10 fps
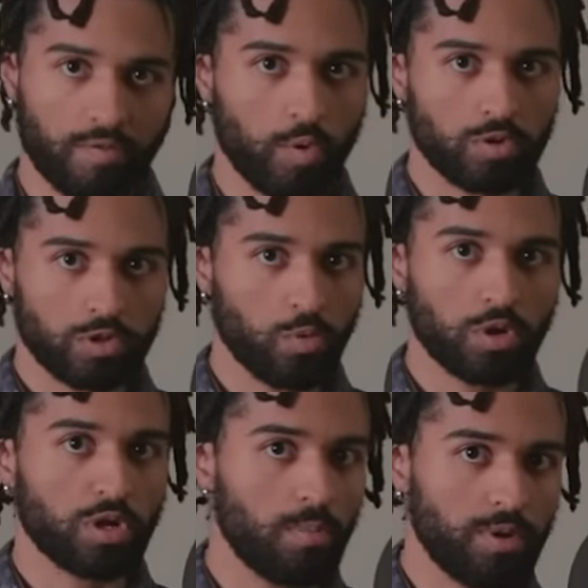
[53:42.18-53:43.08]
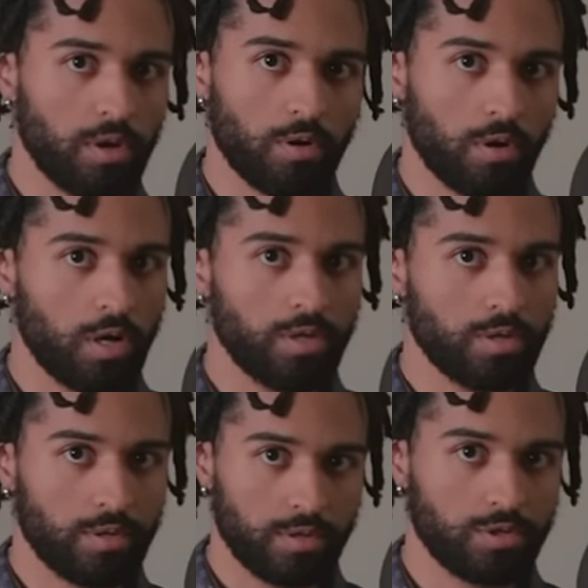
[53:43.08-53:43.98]
Of course, who would accompany her
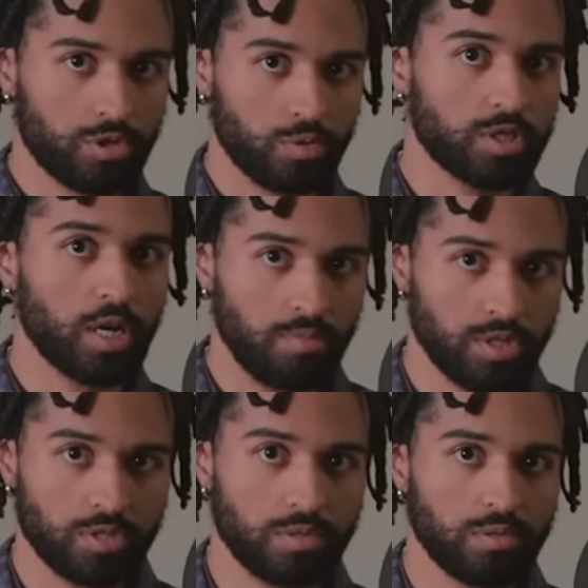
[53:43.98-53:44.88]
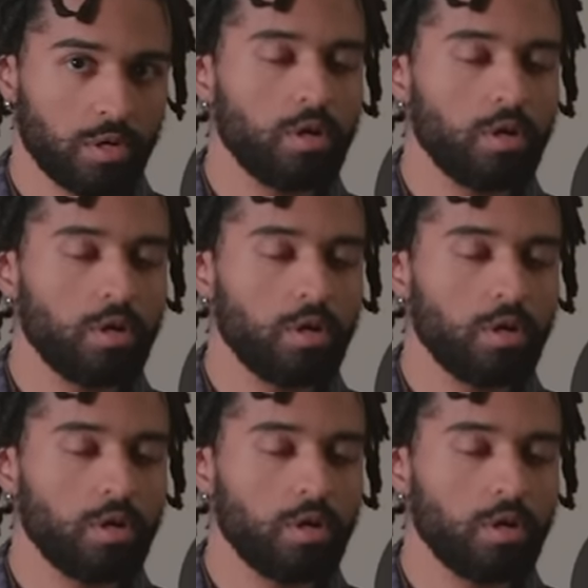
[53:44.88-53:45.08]
on this suicide mission?